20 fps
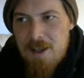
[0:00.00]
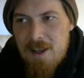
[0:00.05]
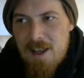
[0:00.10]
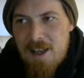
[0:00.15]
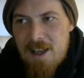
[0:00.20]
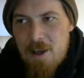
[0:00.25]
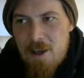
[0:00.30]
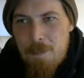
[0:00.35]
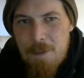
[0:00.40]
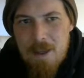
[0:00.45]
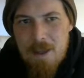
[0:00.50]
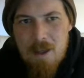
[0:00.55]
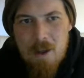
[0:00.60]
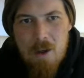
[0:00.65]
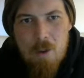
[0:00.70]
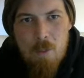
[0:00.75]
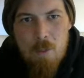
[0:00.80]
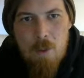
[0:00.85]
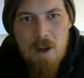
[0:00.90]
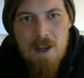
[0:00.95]
it could be a
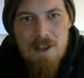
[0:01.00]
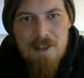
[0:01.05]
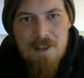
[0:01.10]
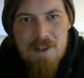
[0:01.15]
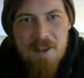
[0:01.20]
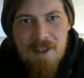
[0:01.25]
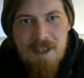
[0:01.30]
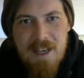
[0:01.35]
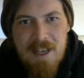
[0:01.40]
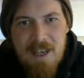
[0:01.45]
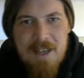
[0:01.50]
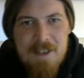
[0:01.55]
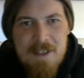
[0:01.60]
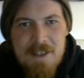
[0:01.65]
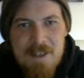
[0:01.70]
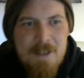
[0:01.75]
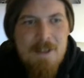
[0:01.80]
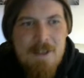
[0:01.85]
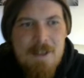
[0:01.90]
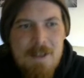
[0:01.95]
lot worse, I
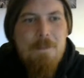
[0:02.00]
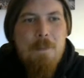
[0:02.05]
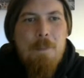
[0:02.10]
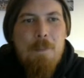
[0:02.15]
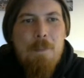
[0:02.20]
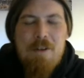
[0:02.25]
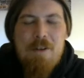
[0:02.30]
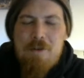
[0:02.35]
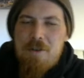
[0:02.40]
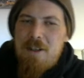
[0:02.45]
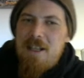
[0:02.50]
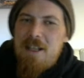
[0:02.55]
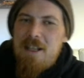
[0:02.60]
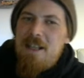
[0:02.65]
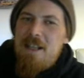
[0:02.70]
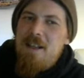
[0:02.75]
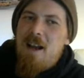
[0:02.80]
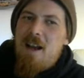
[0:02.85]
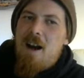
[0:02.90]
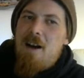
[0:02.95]
guess. But interestingly
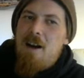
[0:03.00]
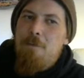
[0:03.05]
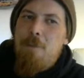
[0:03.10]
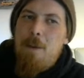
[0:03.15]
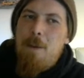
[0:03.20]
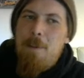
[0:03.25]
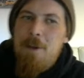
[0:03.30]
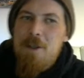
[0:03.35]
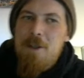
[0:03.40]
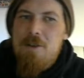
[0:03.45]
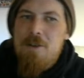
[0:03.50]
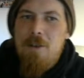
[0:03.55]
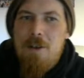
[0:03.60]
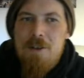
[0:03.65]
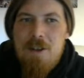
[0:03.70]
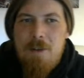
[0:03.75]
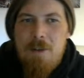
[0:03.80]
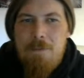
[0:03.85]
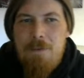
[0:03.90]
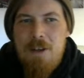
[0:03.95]
enough, when we just
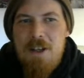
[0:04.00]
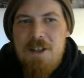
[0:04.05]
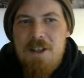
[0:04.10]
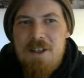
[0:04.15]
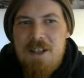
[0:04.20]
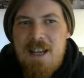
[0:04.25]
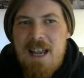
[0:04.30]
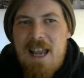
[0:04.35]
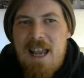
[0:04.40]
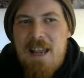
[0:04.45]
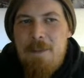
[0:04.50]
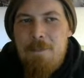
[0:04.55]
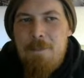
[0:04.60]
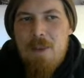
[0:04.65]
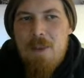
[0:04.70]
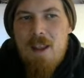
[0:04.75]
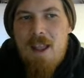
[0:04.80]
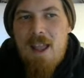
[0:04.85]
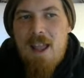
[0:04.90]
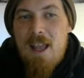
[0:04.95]
lost our first game
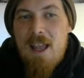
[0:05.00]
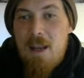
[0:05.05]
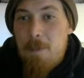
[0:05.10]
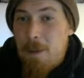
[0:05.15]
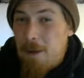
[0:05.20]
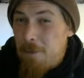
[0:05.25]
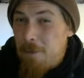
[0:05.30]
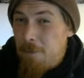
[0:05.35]
in about